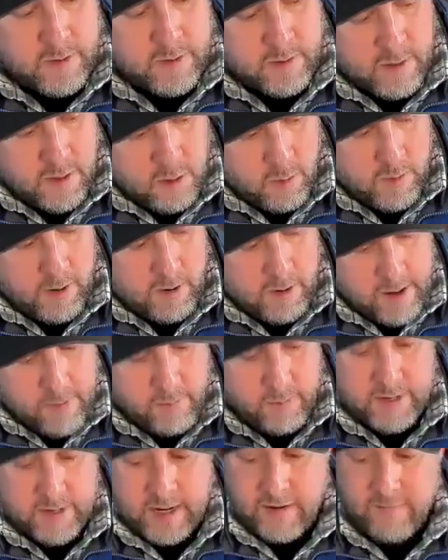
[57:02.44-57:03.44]
But we were
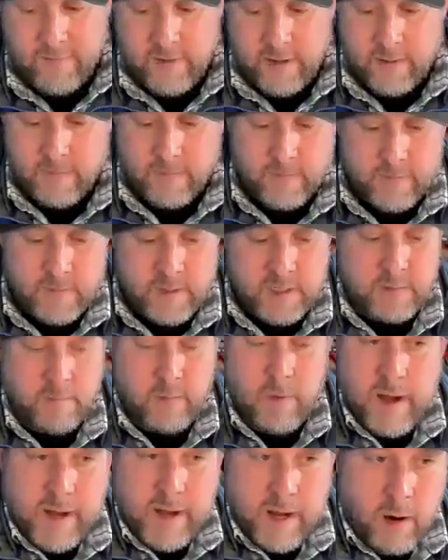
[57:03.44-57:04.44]
able to give them some
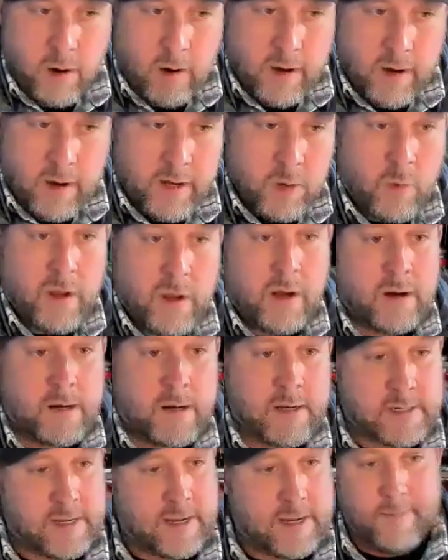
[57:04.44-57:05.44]
money going into winter
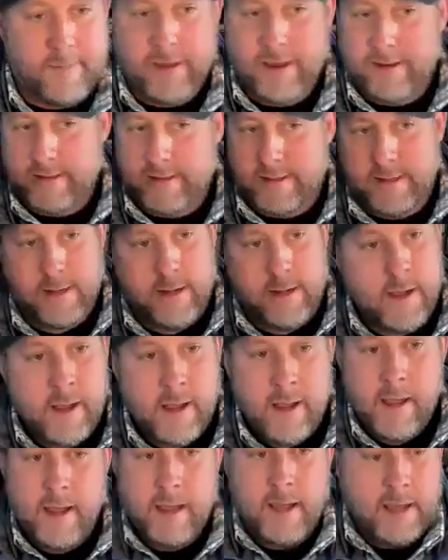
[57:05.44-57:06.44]
to say, I mean,
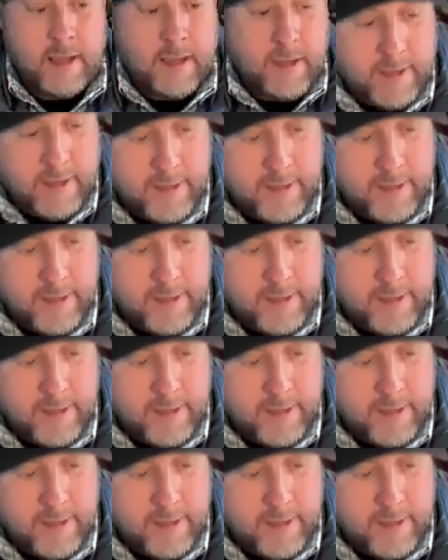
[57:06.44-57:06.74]
yeah,